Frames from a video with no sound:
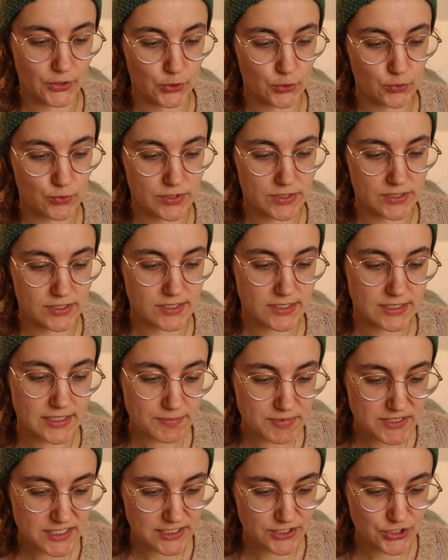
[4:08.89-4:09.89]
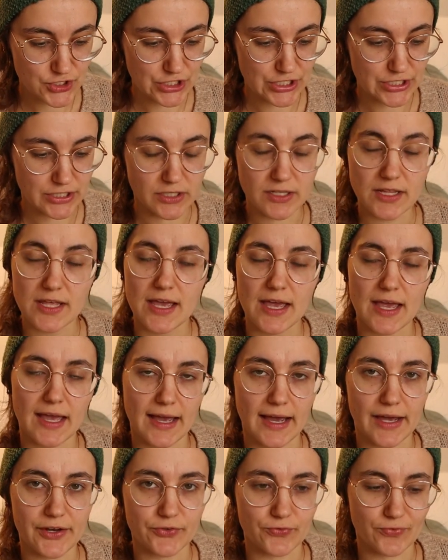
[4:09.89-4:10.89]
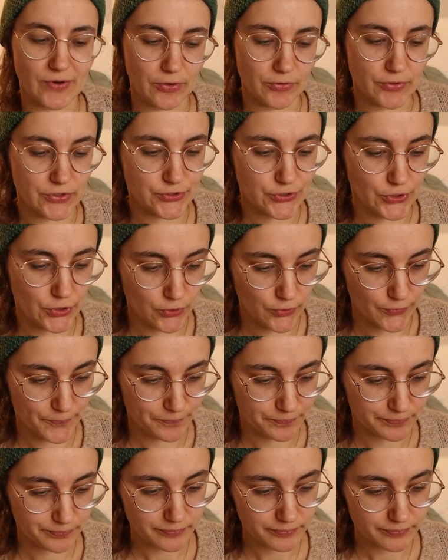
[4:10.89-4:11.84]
used a slip stitch heel and a rounded toe.